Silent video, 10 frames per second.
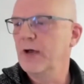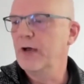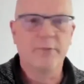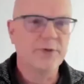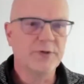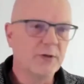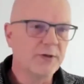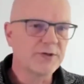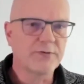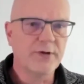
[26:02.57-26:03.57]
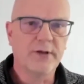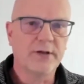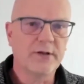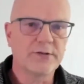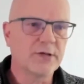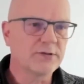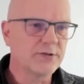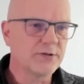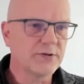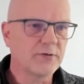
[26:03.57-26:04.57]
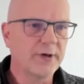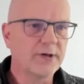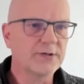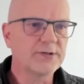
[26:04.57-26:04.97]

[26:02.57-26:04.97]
let me share my screen there, that's just the quickest